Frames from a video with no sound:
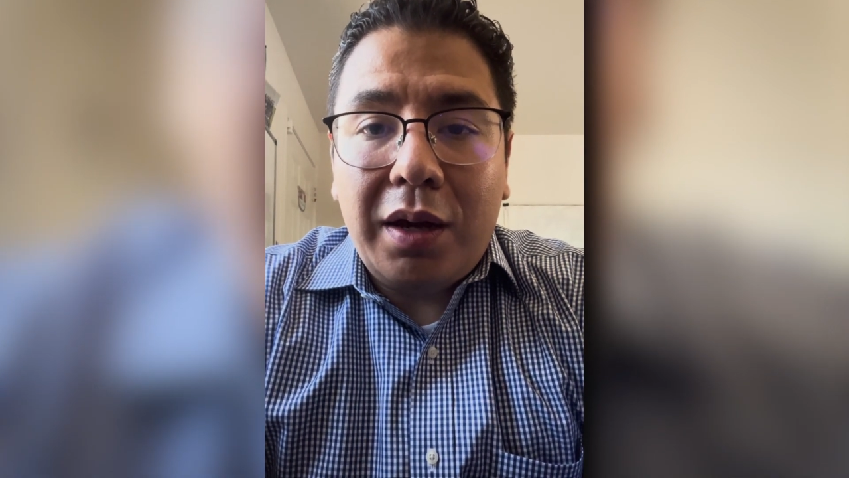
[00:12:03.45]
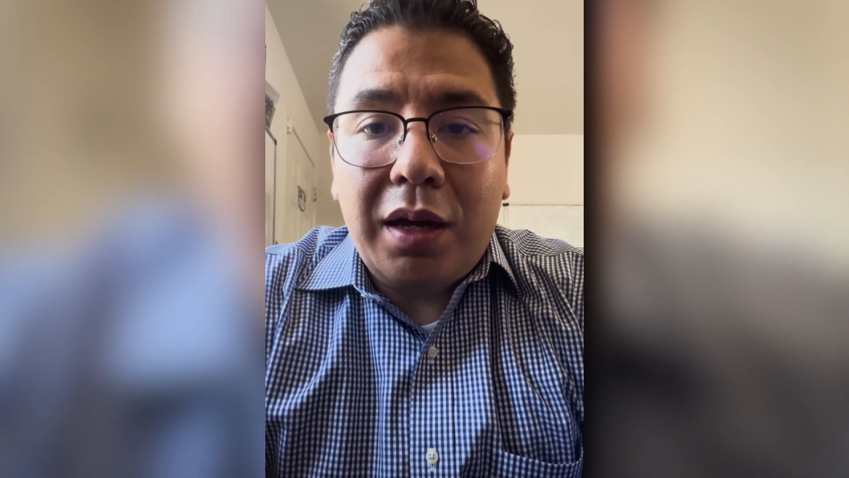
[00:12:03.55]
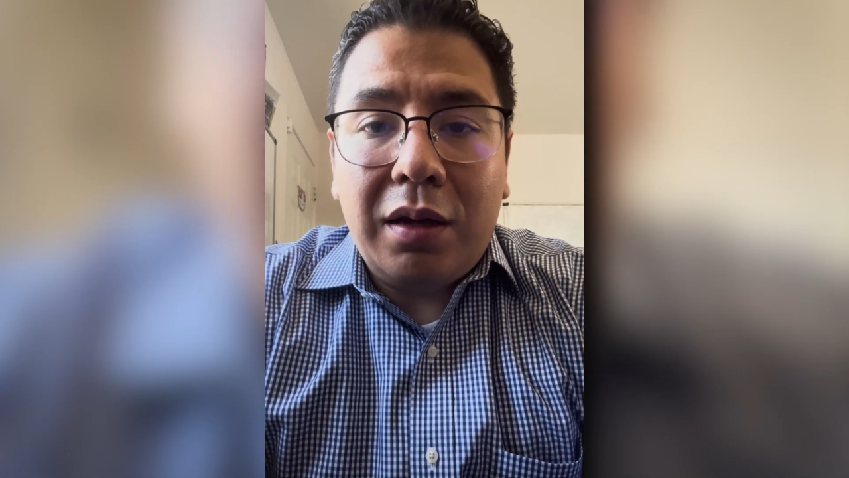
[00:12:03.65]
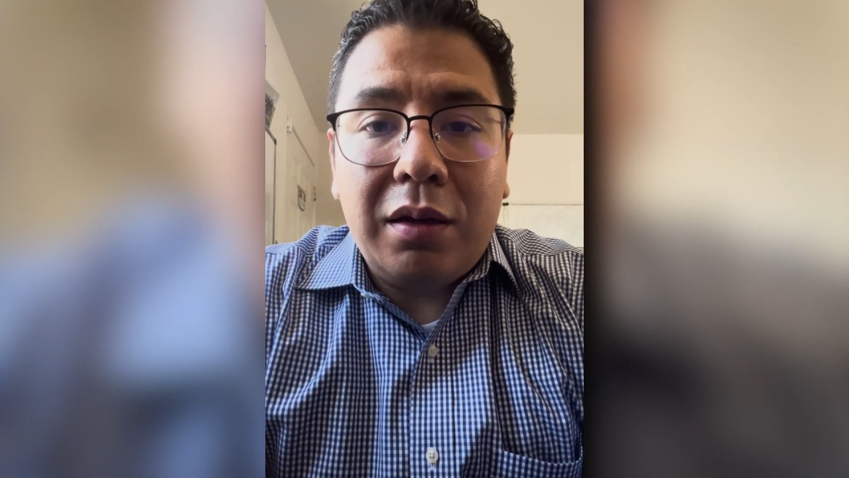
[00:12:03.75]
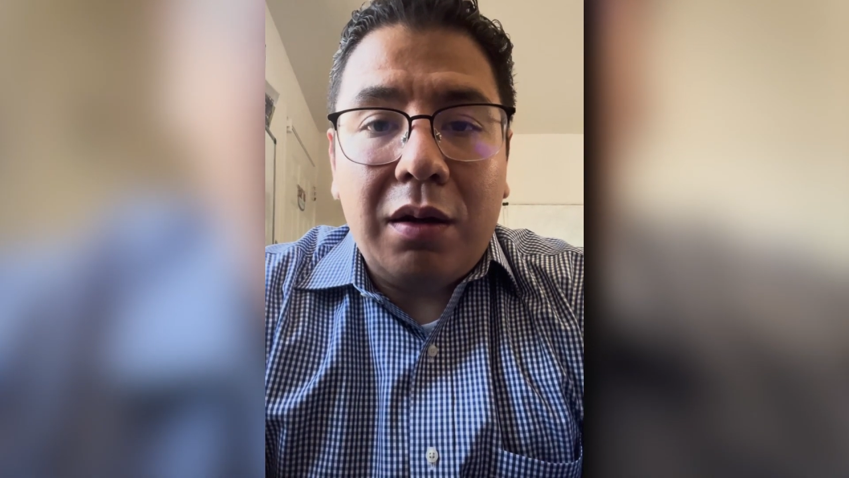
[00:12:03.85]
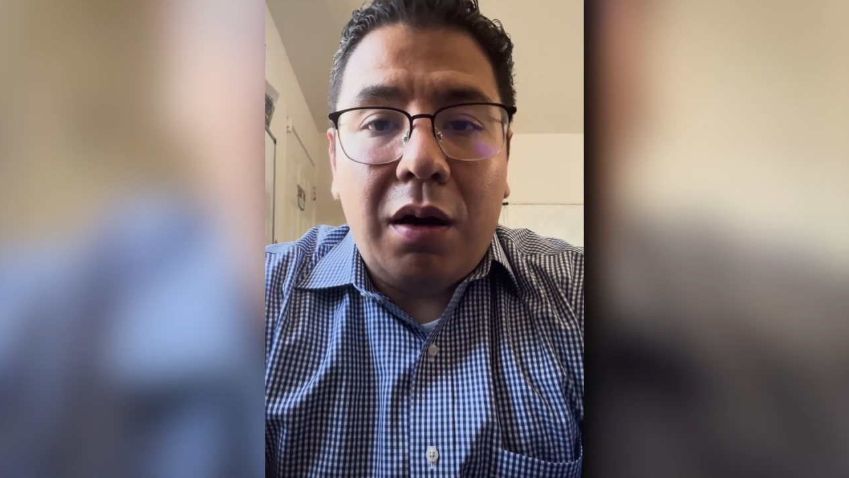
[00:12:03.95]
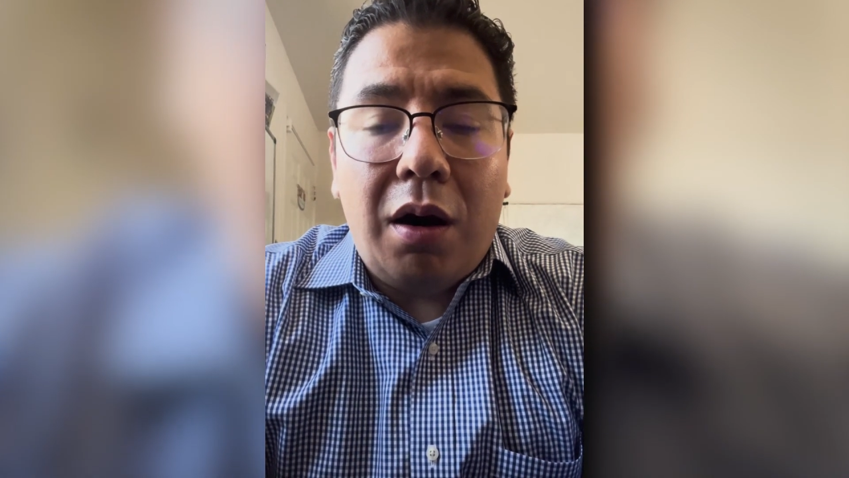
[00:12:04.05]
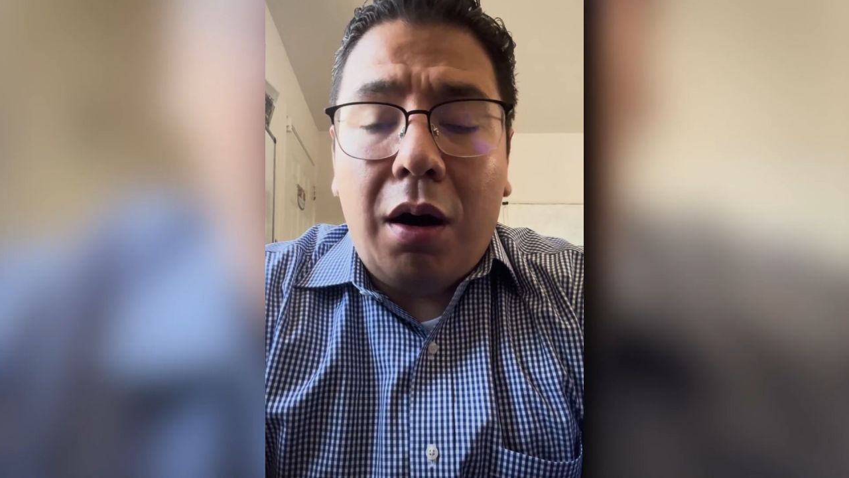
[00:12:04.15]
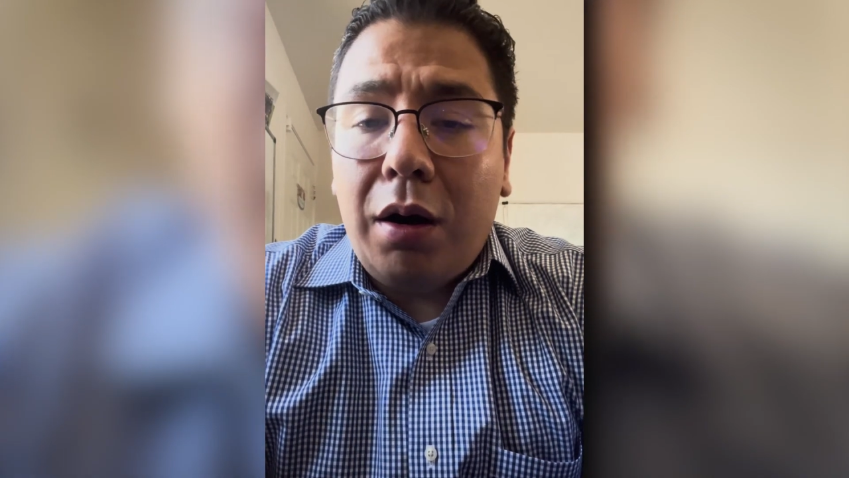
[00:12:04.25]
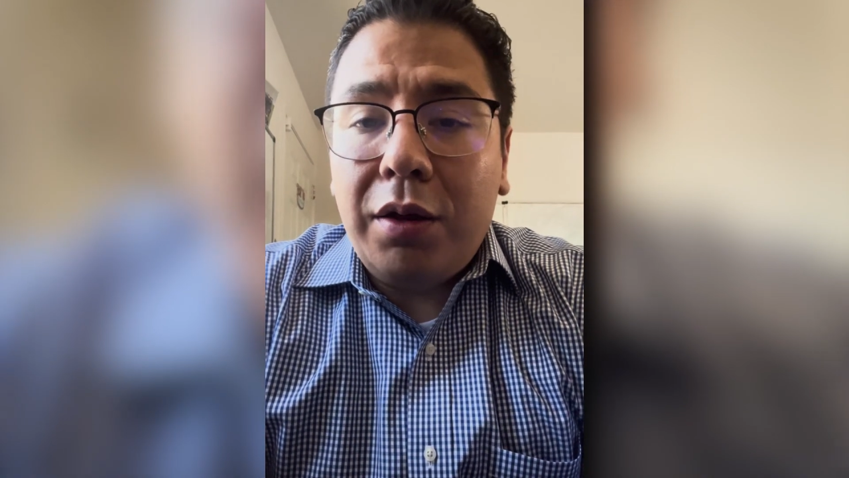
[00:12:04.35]
and
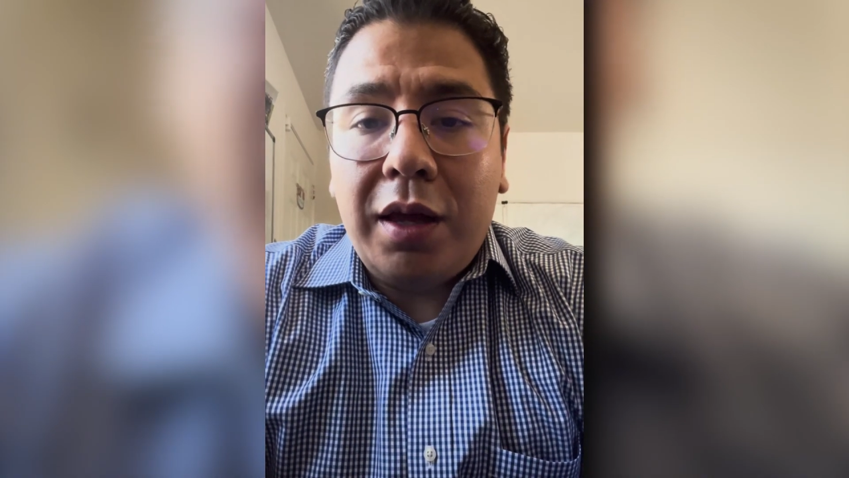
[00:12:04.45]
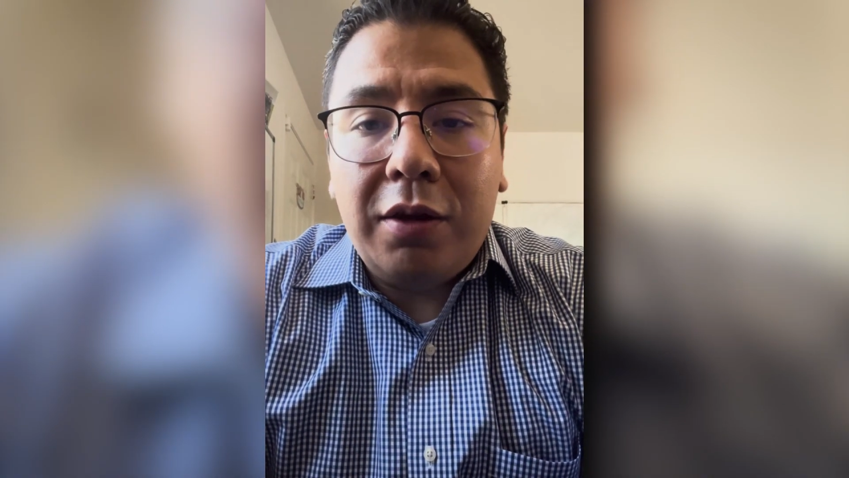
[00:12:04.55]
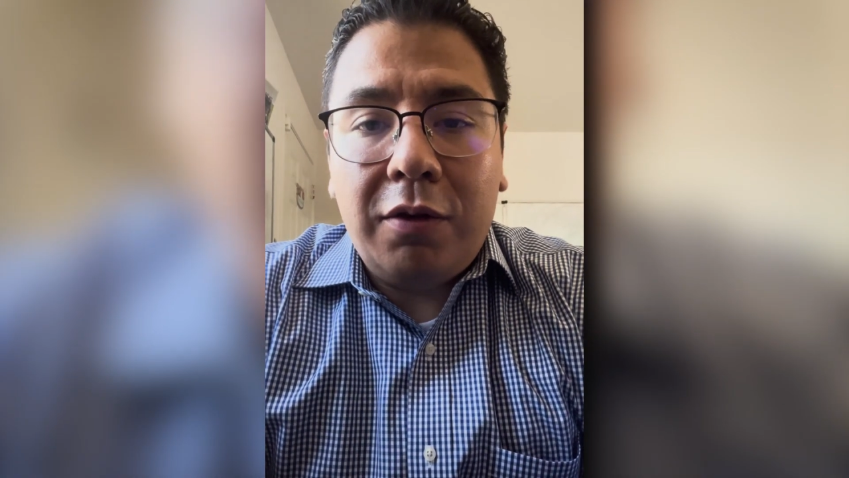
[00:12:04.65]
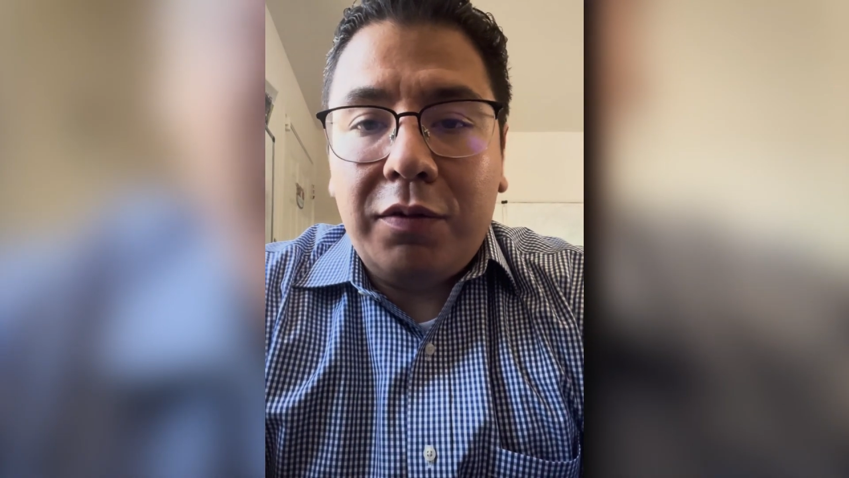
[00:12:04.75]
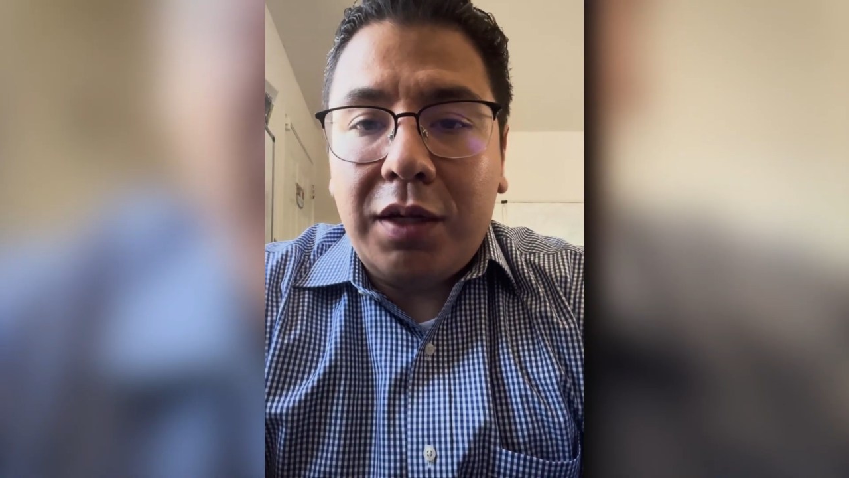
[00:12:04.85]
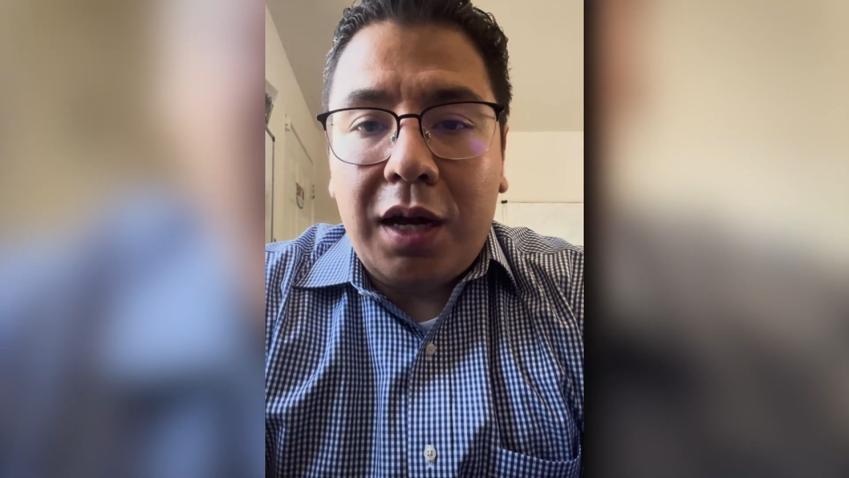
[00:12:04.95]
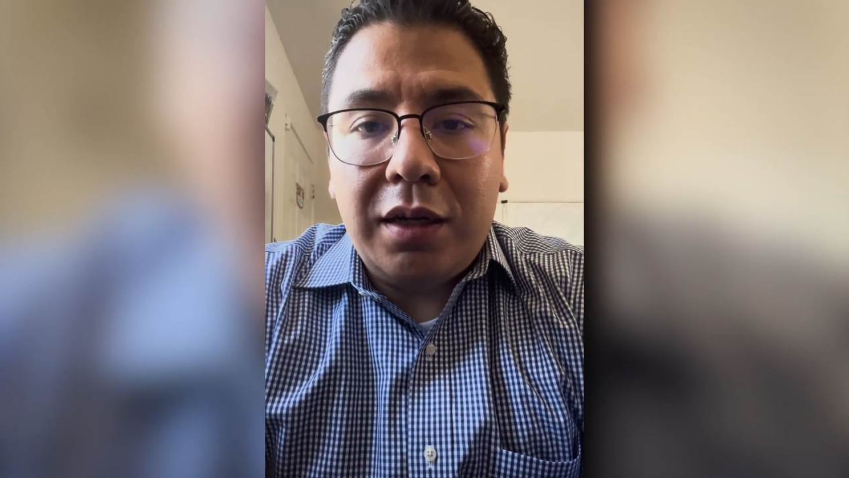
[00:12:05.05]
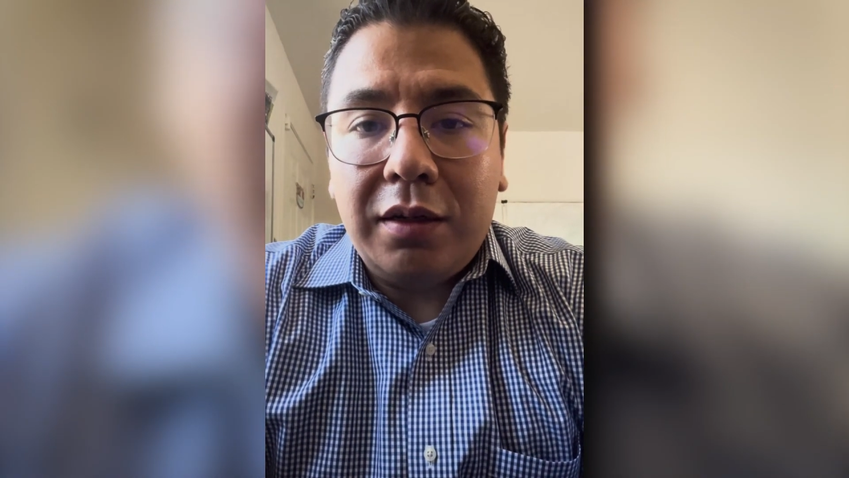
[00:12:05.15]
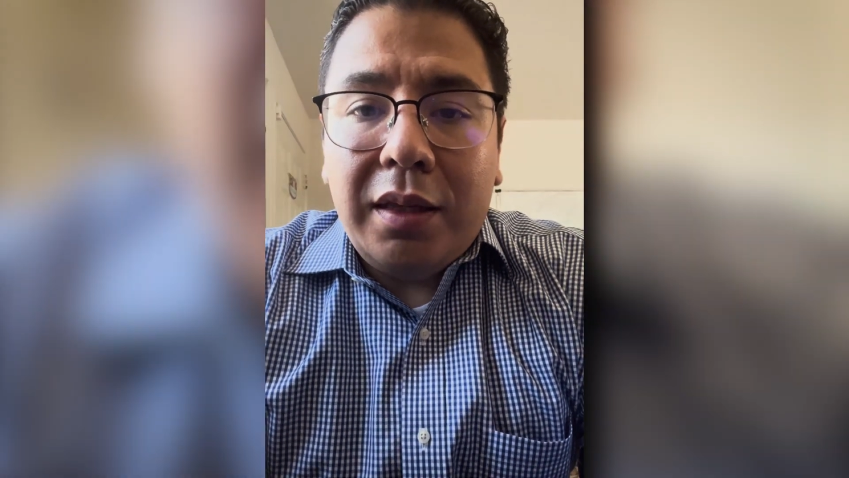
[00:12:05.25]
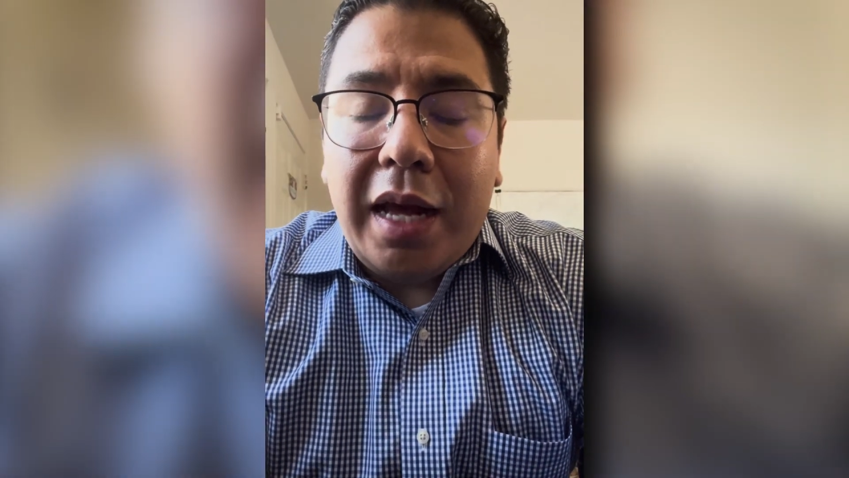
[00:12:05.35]
all that you've done.